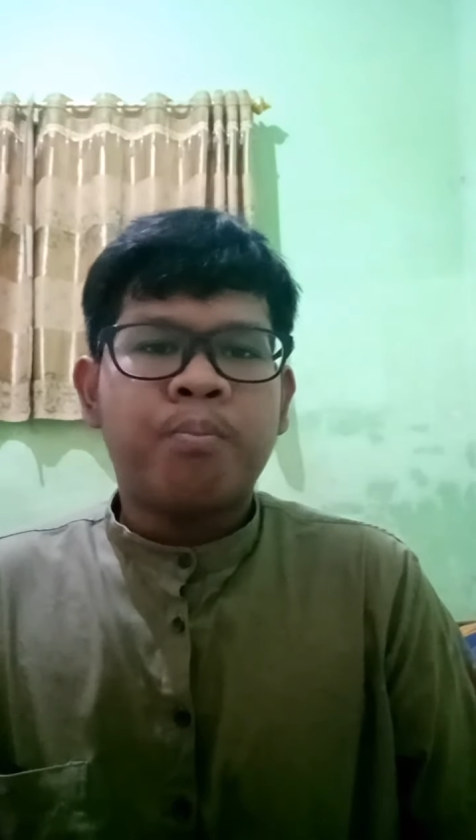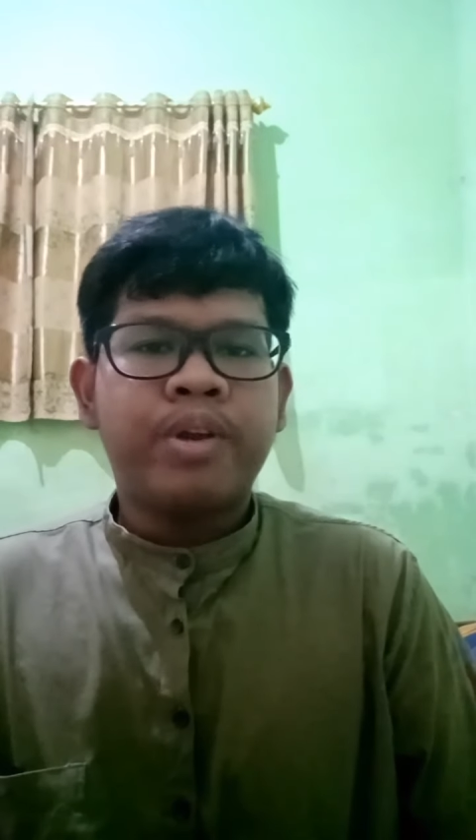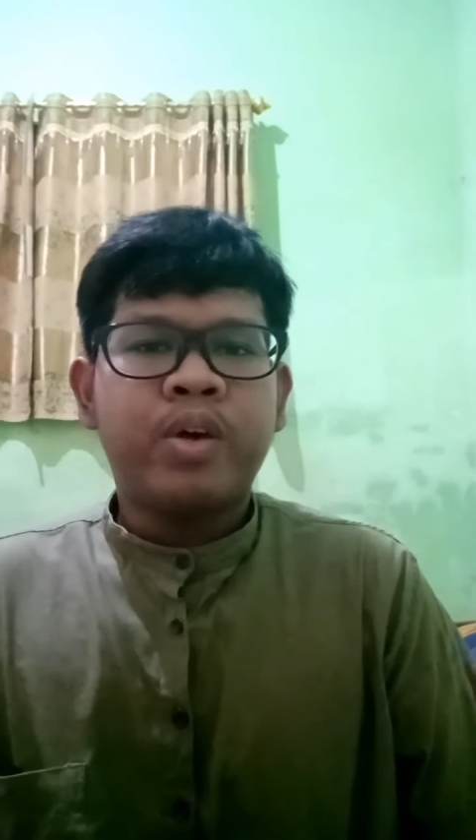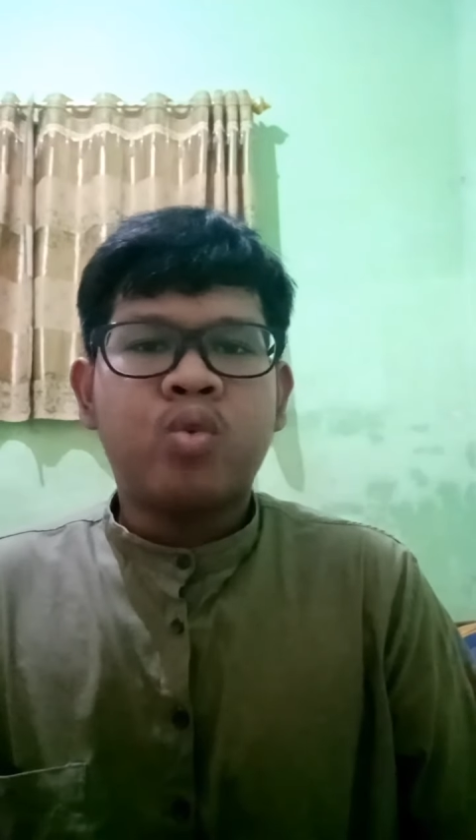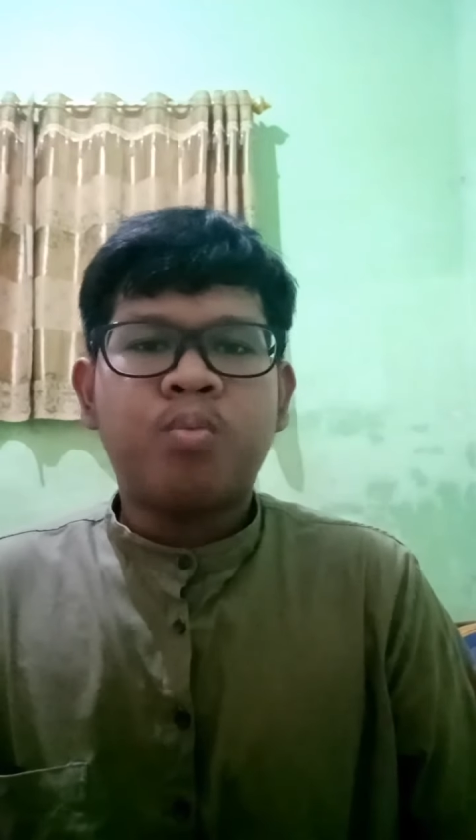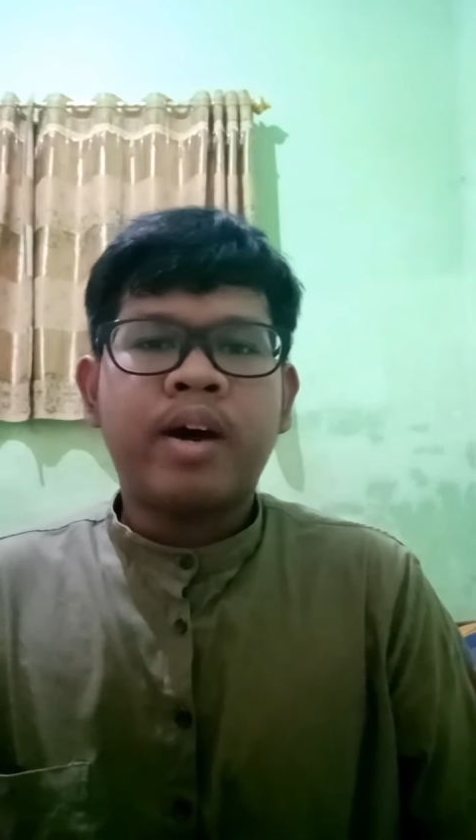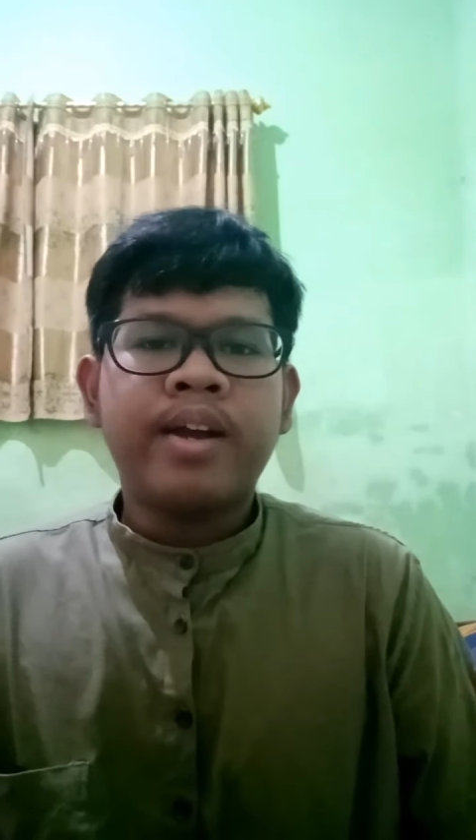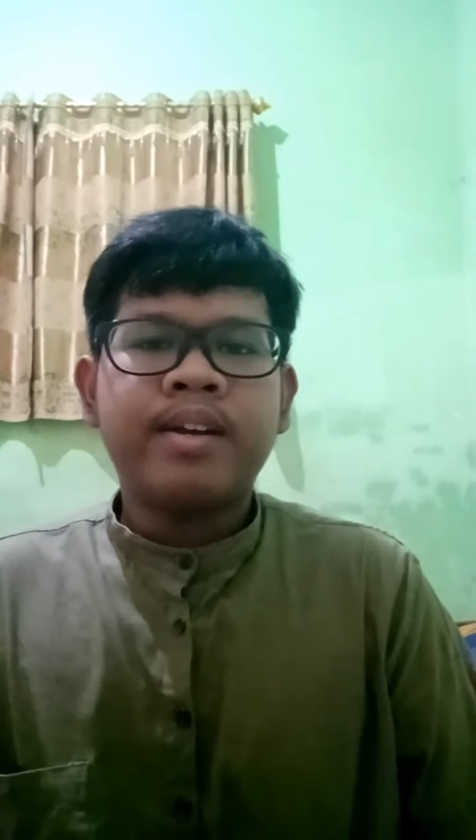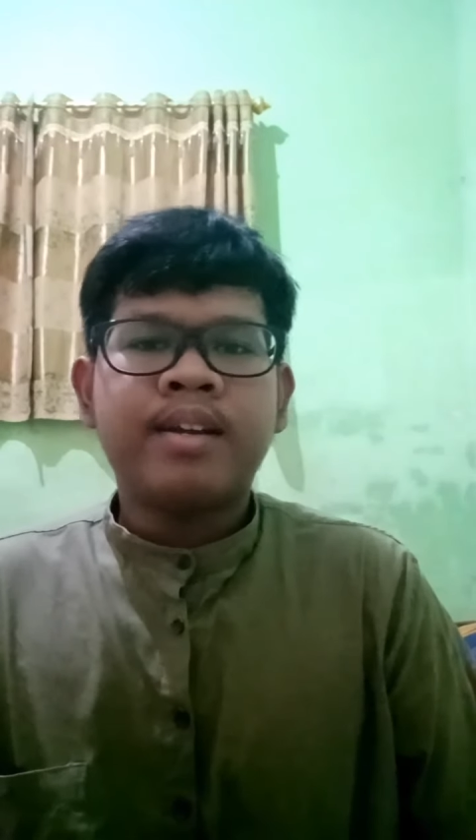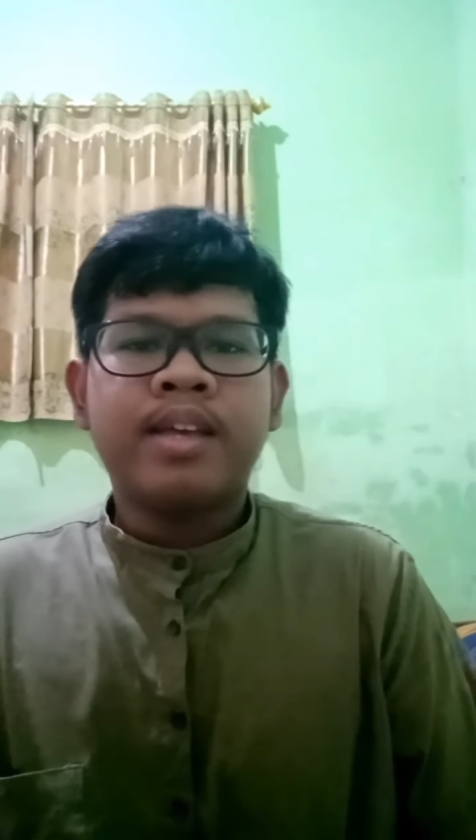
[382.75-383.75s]
by the
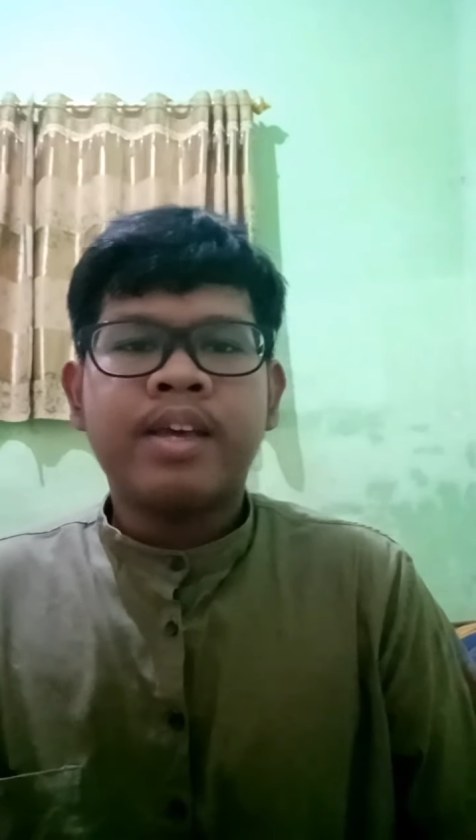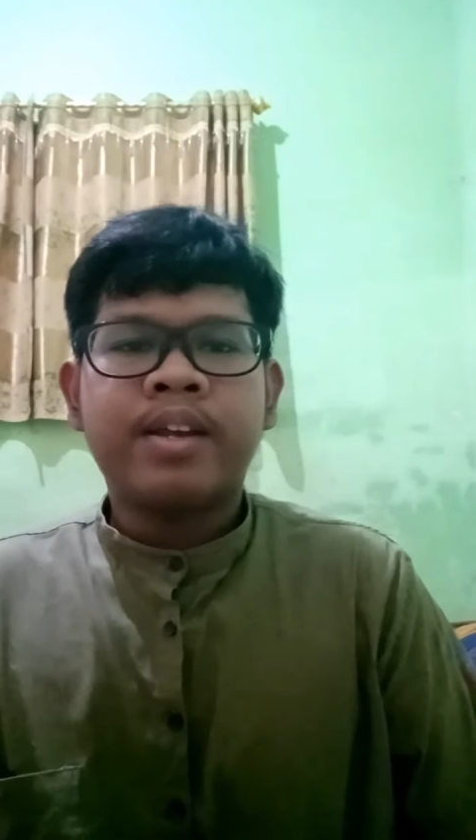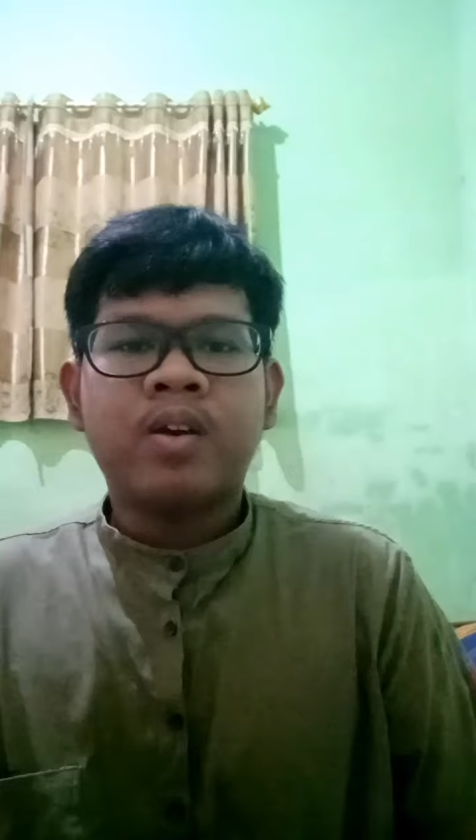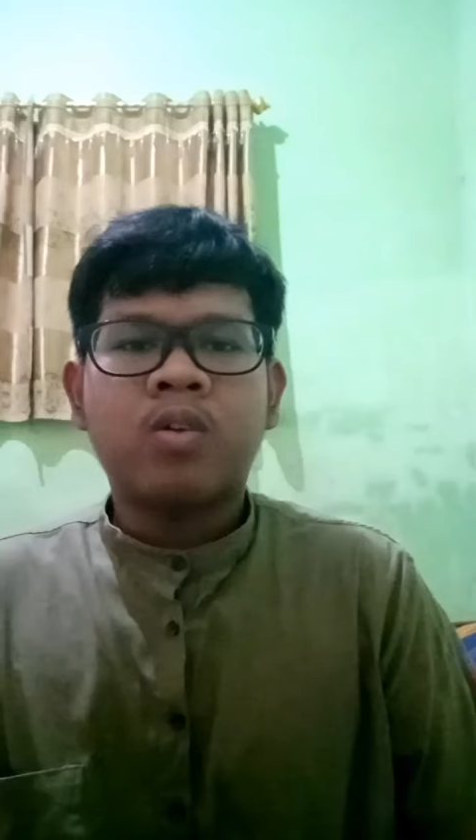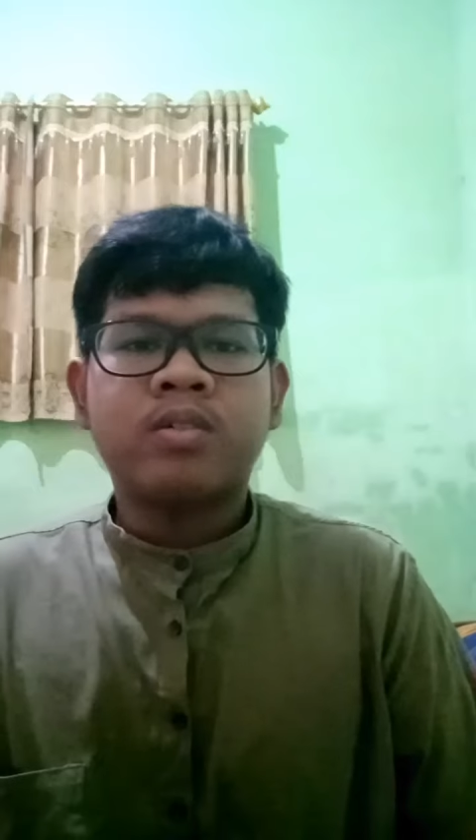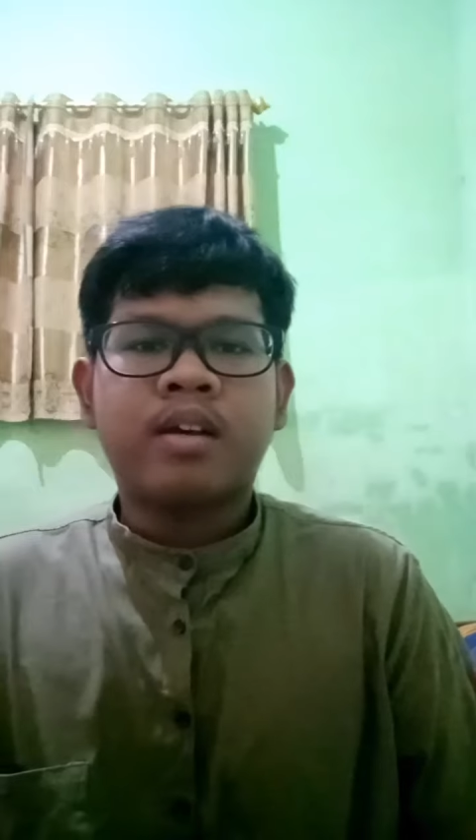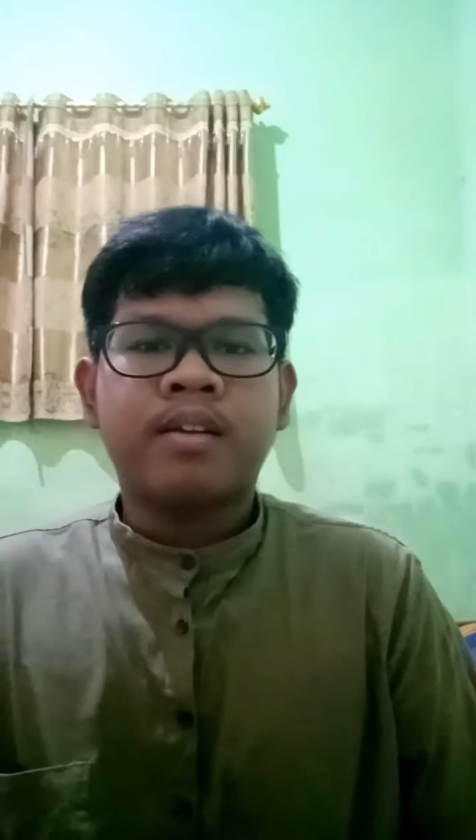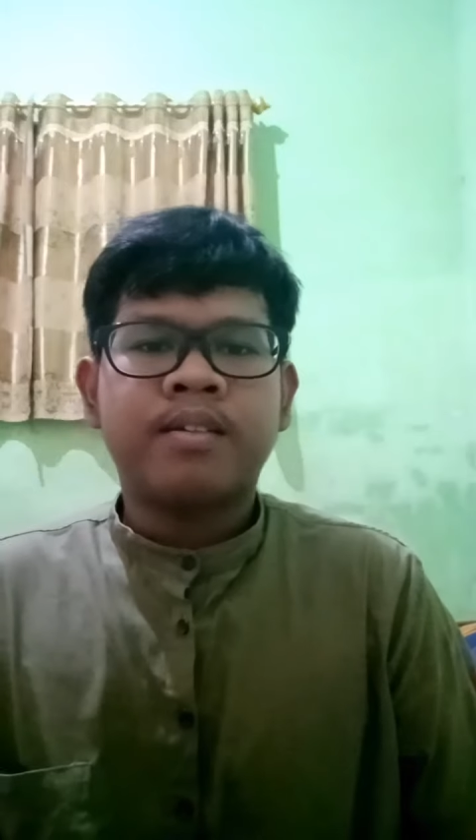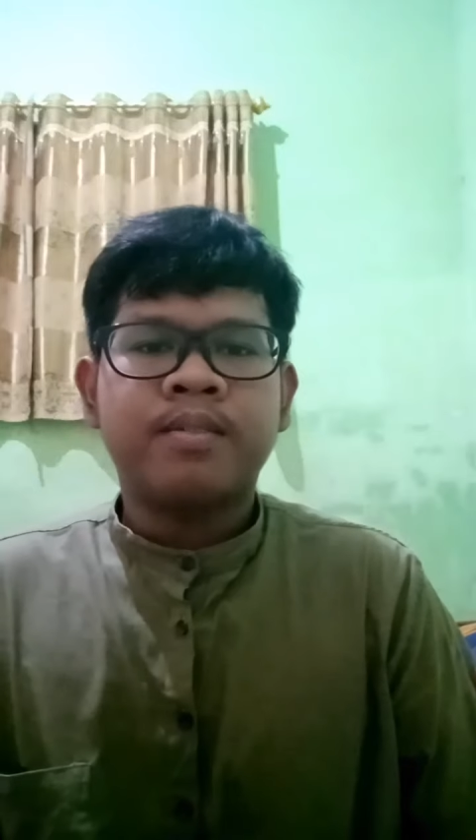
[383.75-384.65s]
human hearing organ.